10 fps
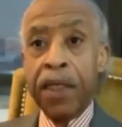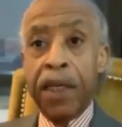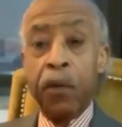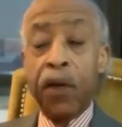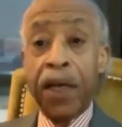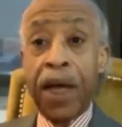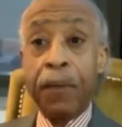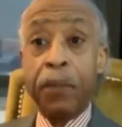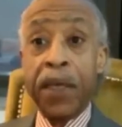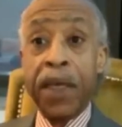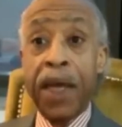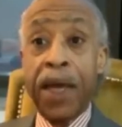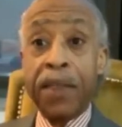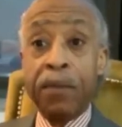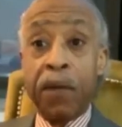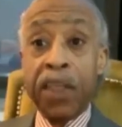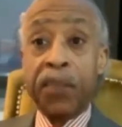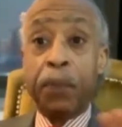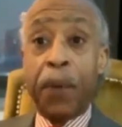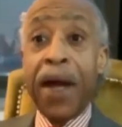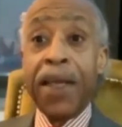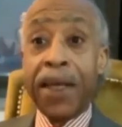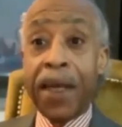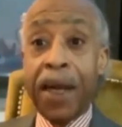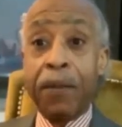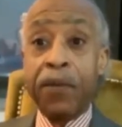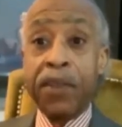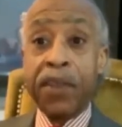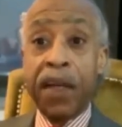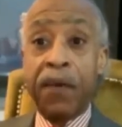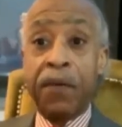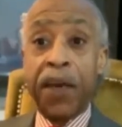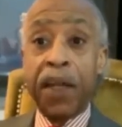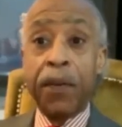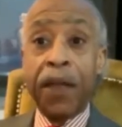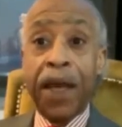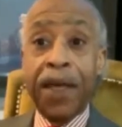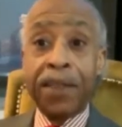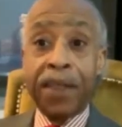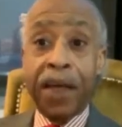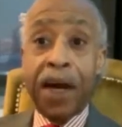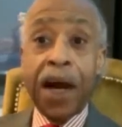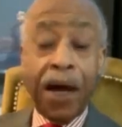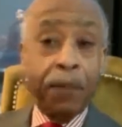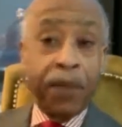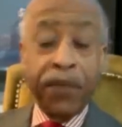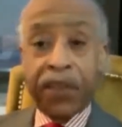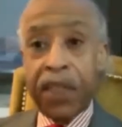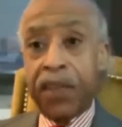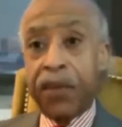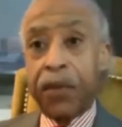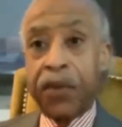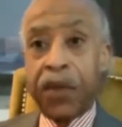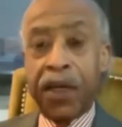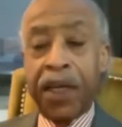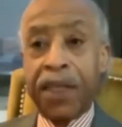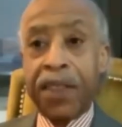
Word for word: there would not be as much body cameras available as there are. I believe Cedric was on that